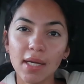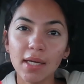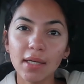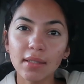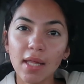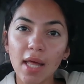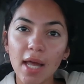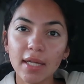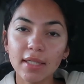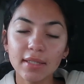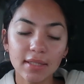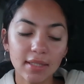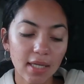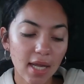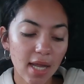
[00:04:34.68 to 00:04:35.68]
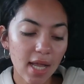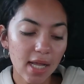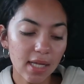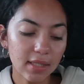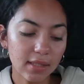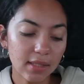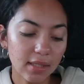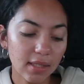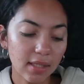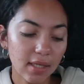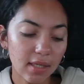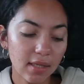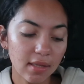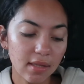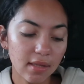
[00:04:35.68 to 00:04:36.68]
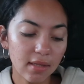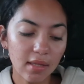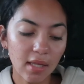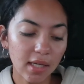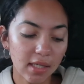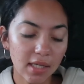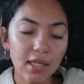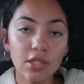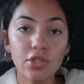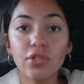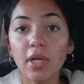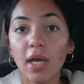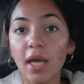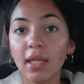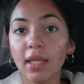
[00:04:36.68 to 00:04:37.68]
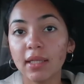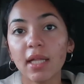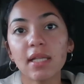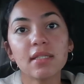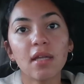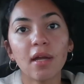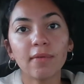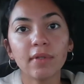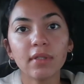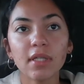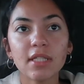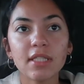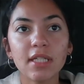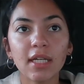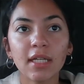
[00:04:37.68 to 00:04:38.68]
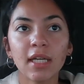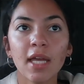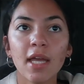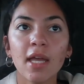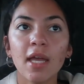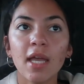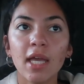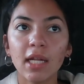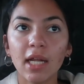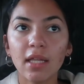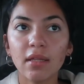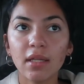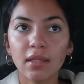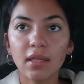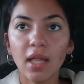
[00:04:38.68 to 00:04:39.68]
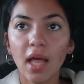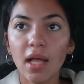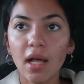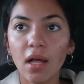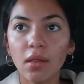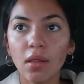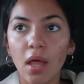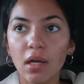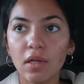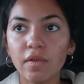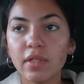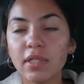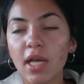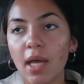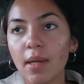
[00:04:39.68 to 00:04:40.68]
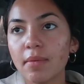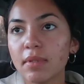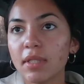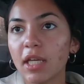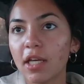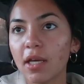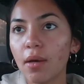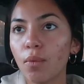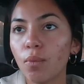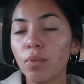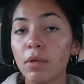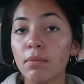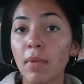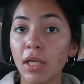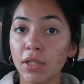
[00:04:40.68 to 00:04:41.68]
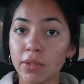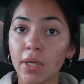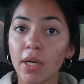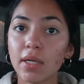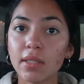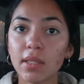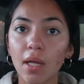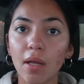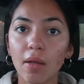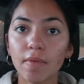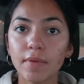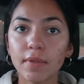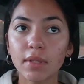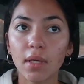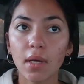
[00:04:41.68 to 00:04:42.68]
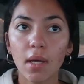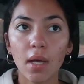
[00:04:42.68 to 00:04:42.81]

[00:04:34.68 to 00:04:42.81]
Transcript: inclines and like each day like that's not realistic and I think that a lot of the times like we measure ourselves